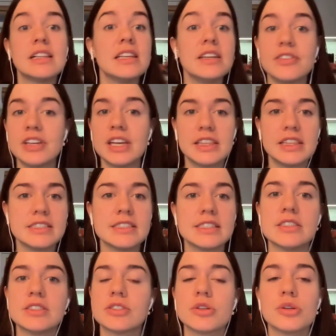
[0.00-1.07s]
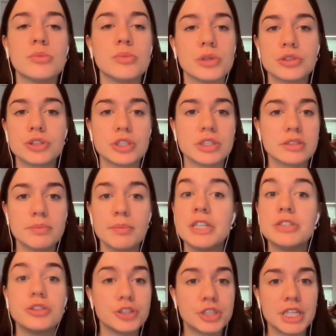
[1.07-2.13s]
alleviate the system or just
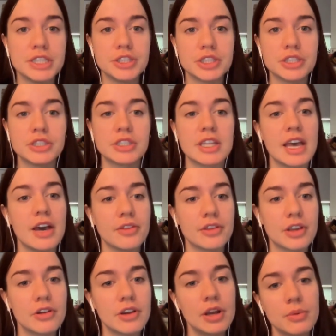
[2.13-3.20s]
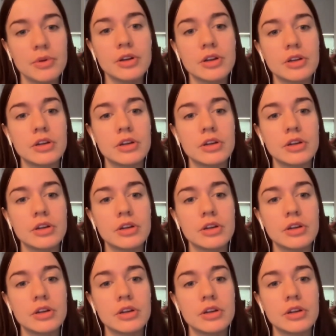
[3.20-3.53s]
major changes to the healthcare network?